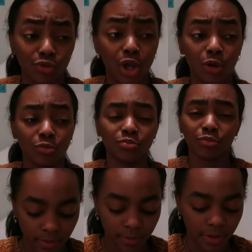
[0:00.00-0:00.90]
no.
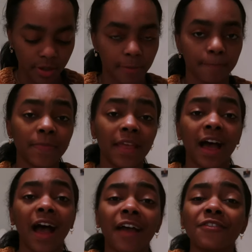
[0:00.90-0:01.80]
But
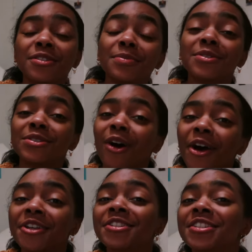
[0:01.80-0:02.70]
I have some
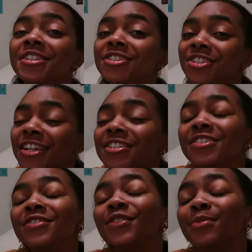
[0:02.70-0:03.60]
song
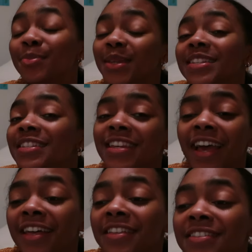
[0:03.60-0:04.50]
suggestions for
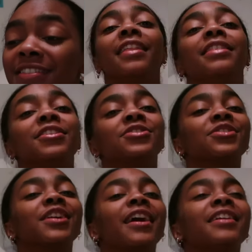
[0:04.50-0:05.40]
BTS. These
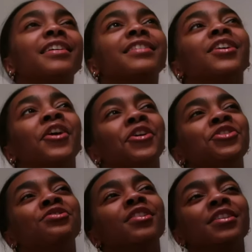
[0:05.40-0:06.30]
are kind of like the
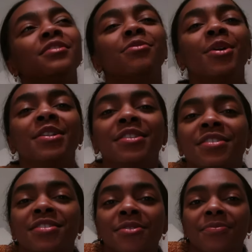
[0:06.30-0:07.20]
underrated
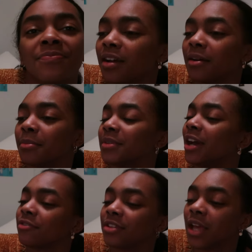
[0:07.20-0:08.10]
ones.
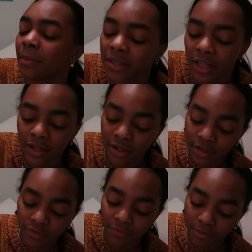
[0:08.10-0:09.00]
Not really. I mean, they
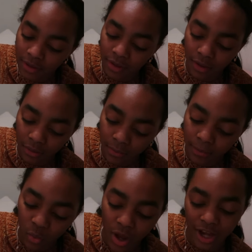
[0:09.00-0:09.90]
could have, you know.
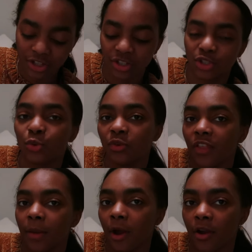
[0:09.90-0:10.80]
Well, actually, two of
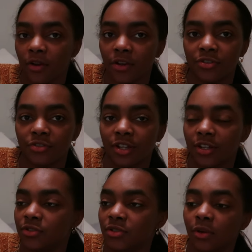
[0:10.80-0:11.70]
them aren't
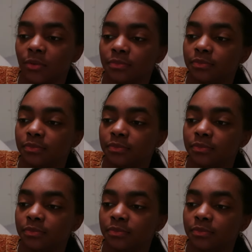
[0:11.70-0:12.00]
underrated, so